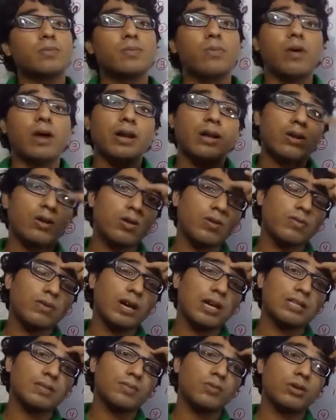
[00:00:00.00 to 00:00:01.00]
provider of
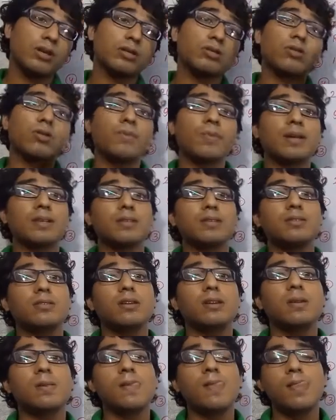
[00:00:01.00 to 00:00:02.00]
transportation of
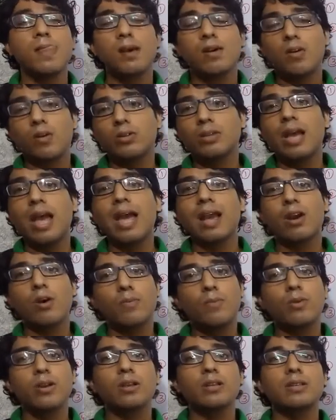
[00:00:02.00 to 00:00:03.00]
passenger or the
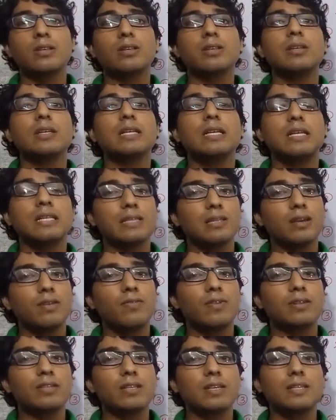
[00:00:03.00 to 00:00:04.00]
accommodation
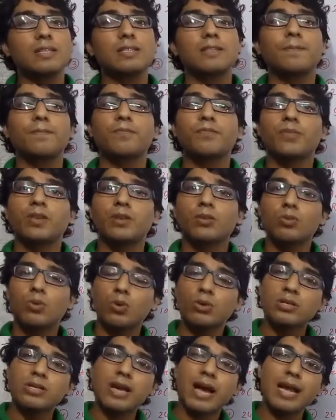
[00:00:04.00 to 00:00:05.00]
services,
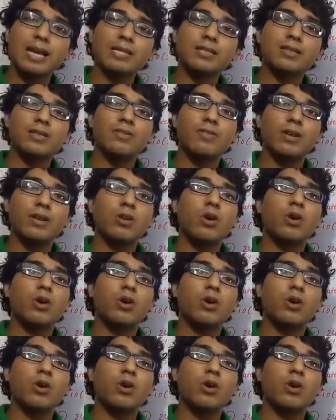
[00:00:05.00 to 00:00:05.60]
those guys will